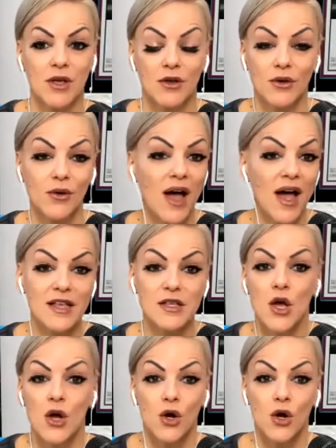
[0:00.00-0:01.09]
You guys
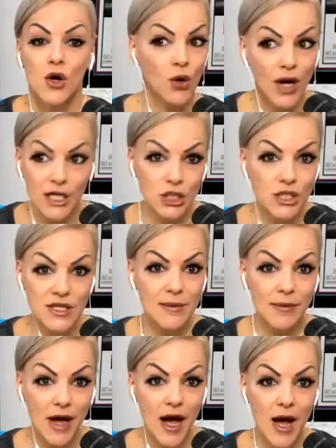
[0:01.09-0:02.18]
crush Team
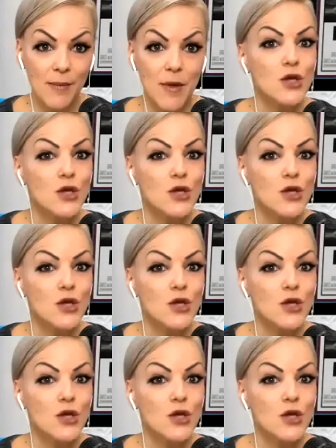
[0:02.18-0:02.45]
Cup.